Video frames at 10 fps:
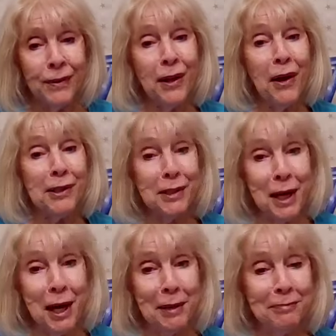Long
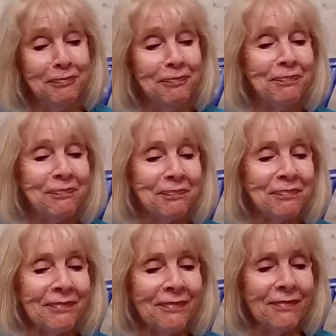time.
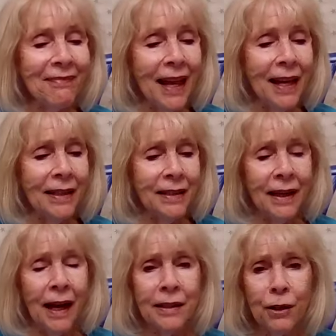
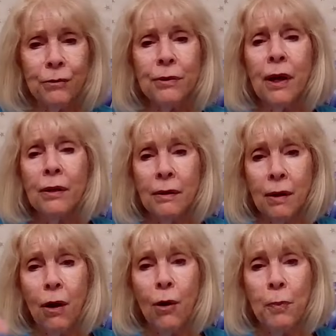And I don't
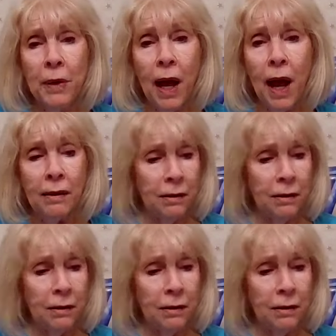open,